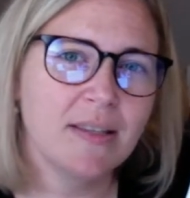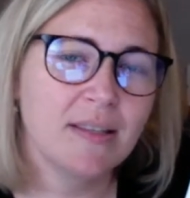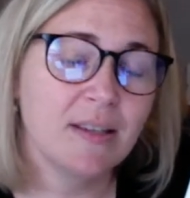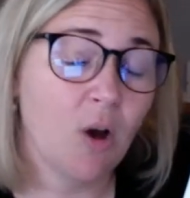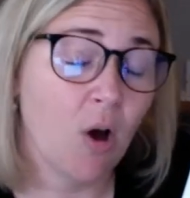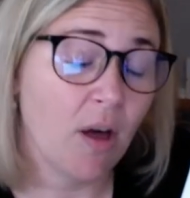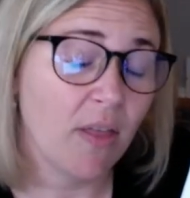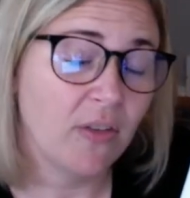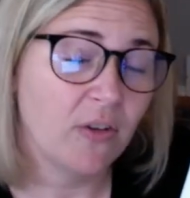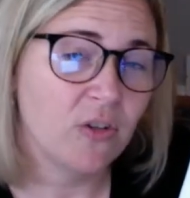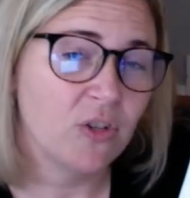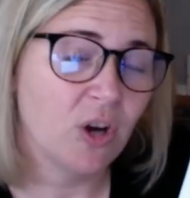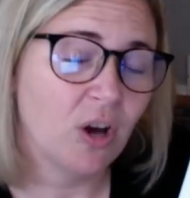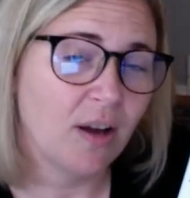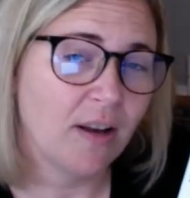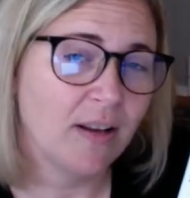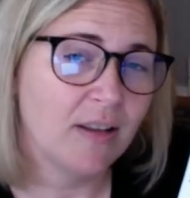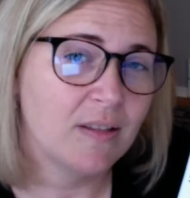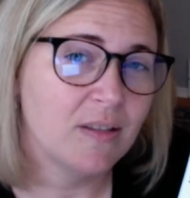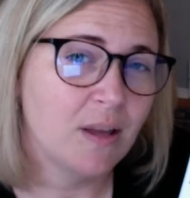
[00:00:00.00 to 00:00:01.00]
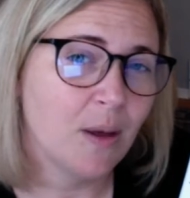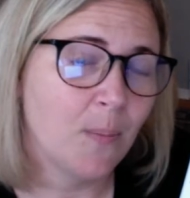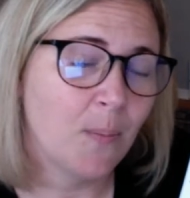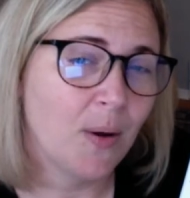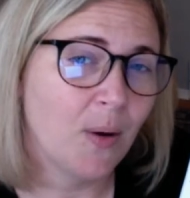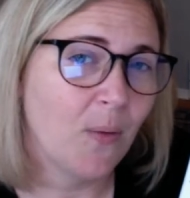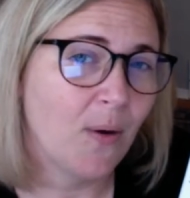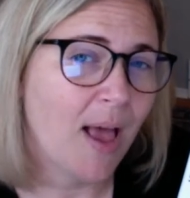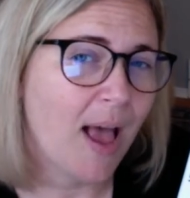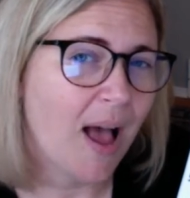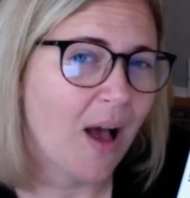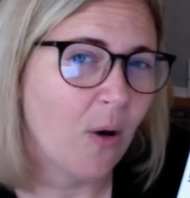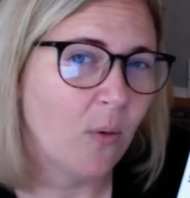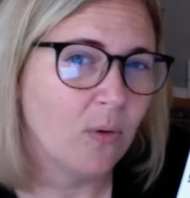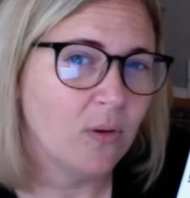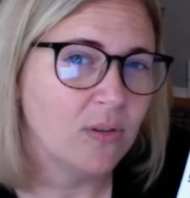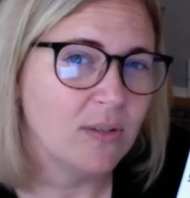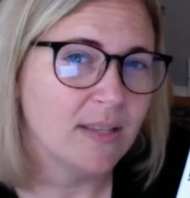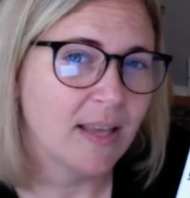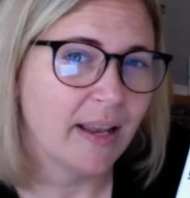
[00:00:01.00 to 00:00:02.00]
the author taught us about
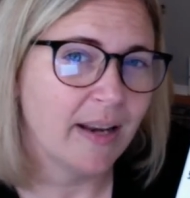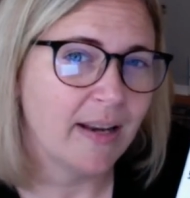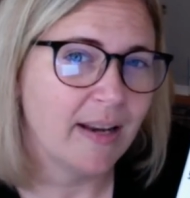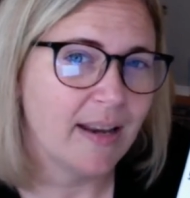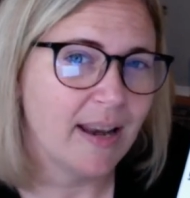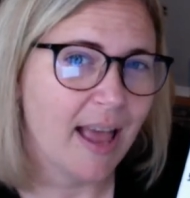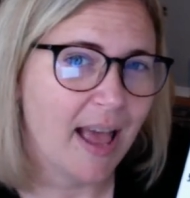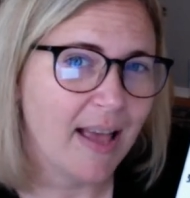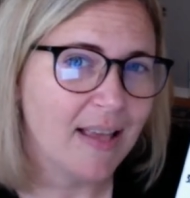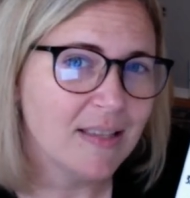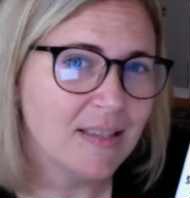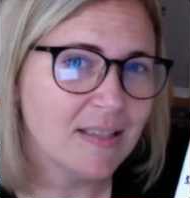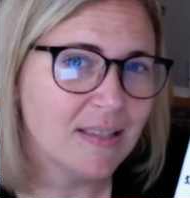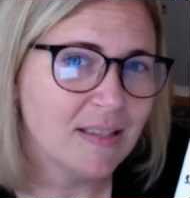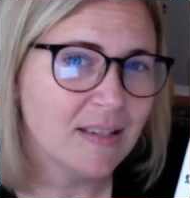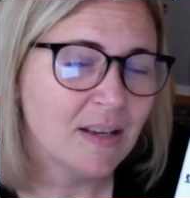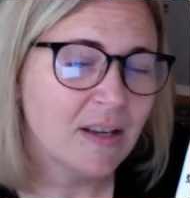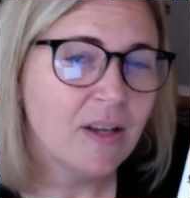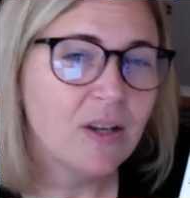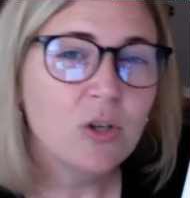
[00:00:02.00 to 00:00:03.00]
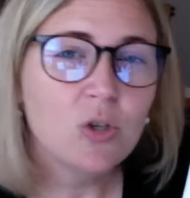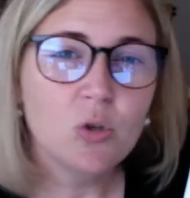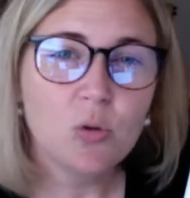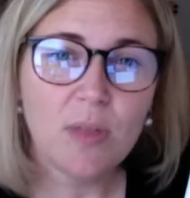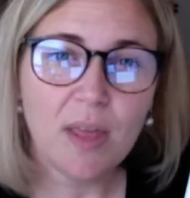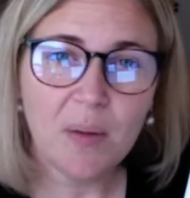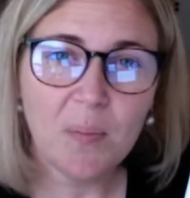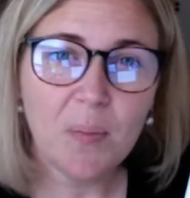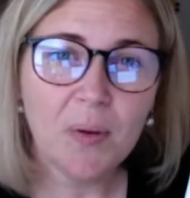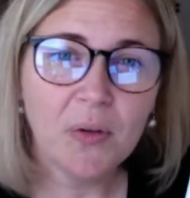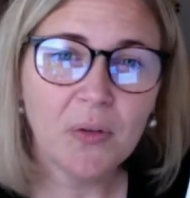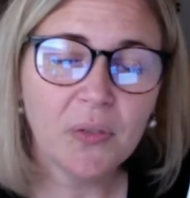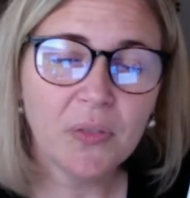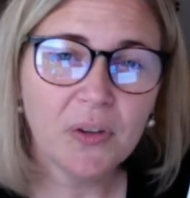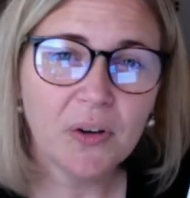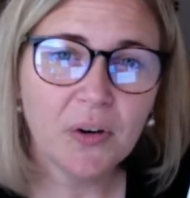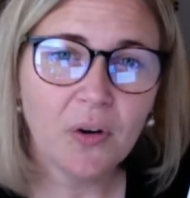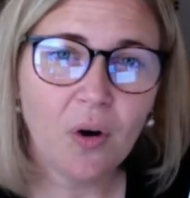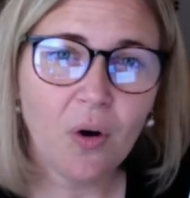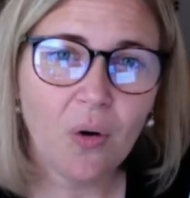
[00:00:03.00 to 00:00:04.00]
owls and nests? Do they build
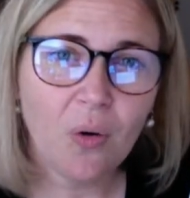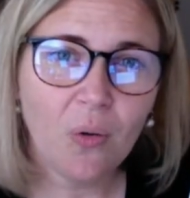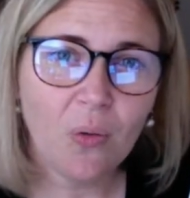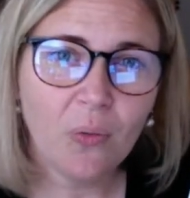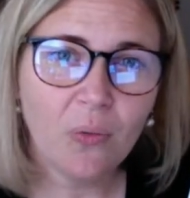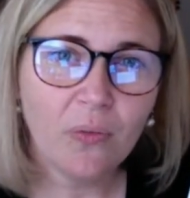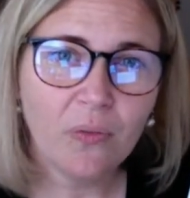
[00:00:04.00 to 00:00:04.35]
their own?